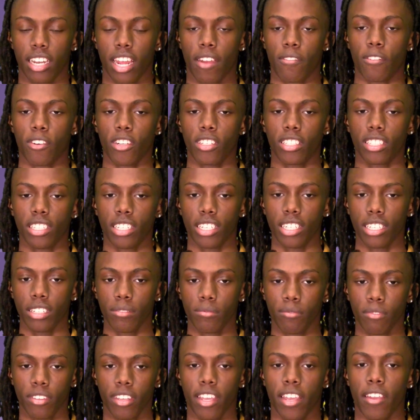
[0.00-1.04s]

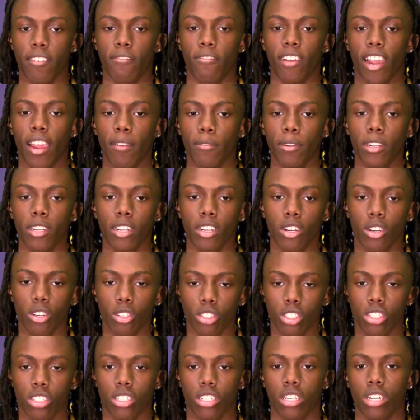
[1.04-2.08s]
diversity, and vibrant
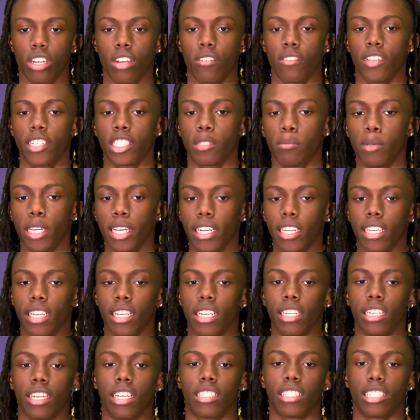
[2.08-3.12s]
culture of
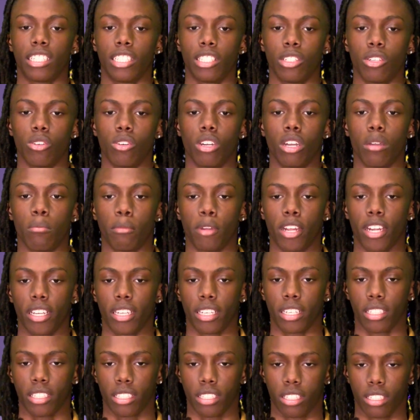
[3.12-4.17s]
Hispanic and Latino
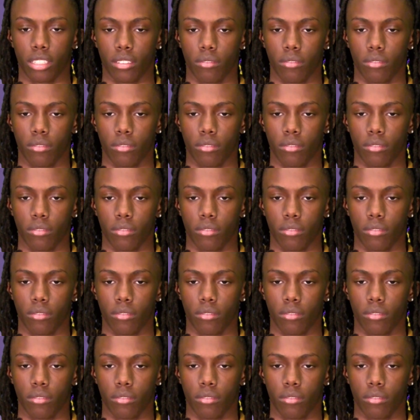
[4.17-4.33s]
Americans.